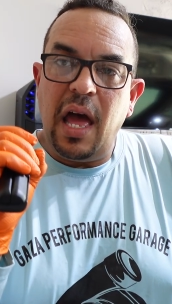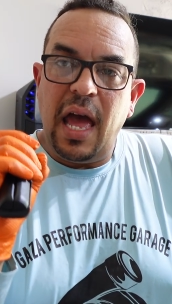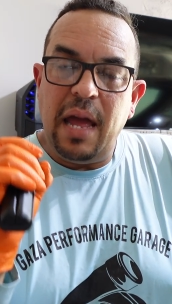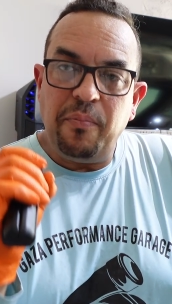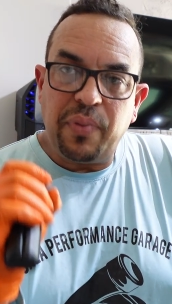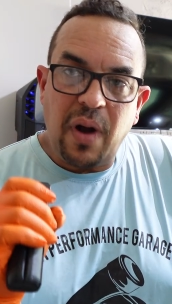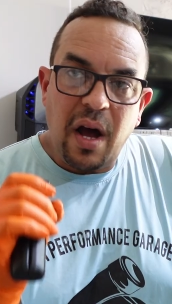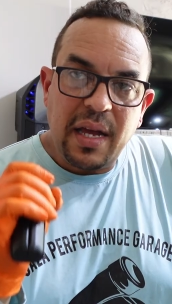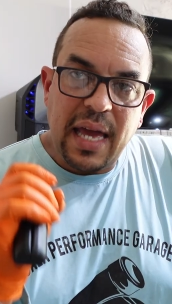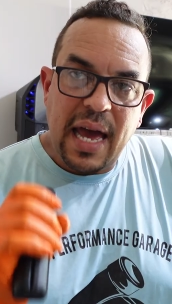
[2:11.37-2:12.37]
and
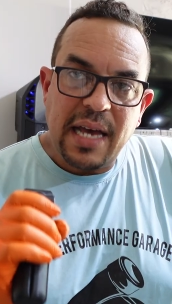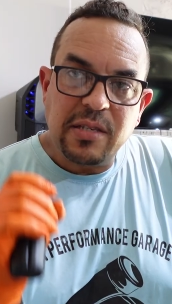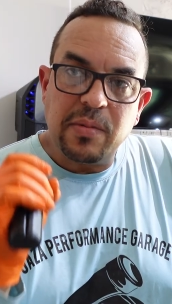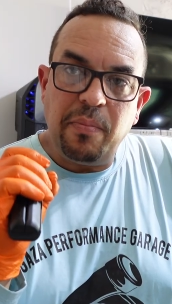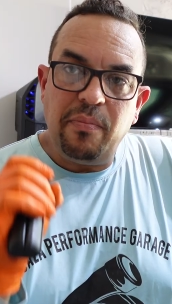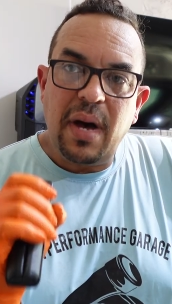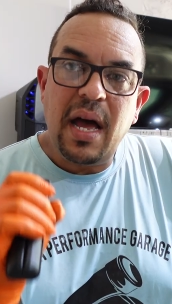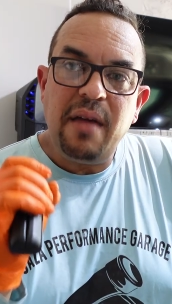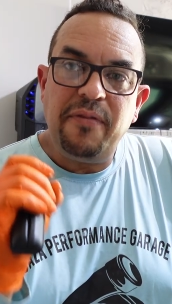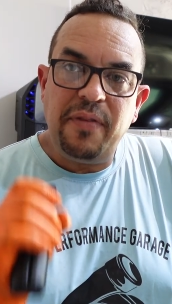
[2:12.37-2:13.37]
broadcast
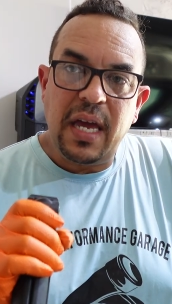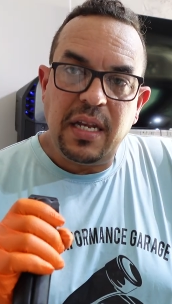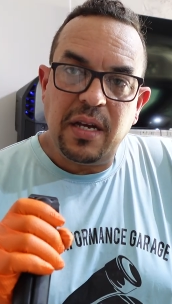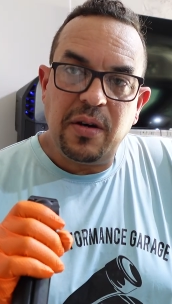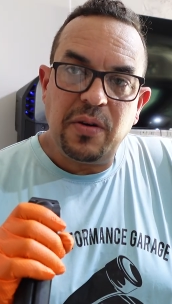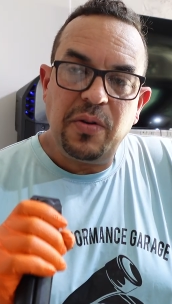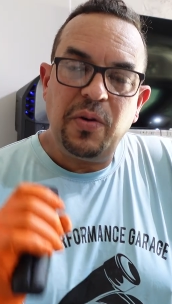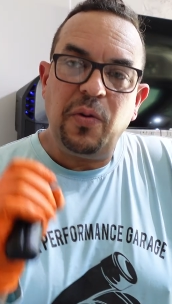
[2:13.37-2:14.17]
my video